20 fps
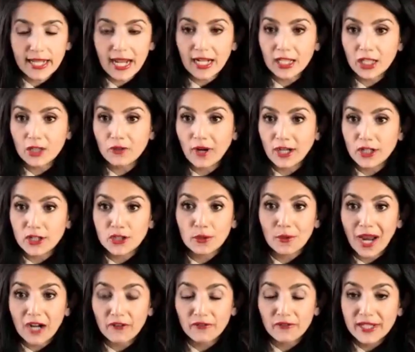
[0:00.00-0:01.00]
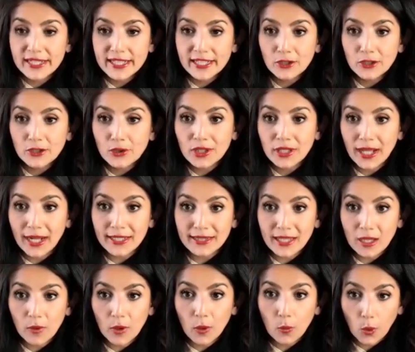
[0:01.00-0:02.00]
exactly right. So every single client
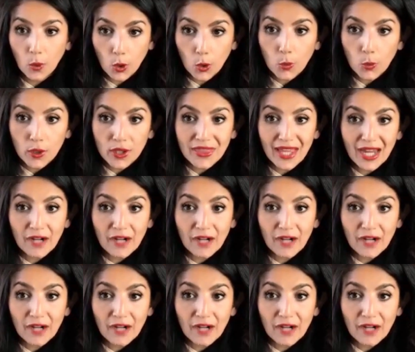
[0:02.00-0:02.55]
that we work with,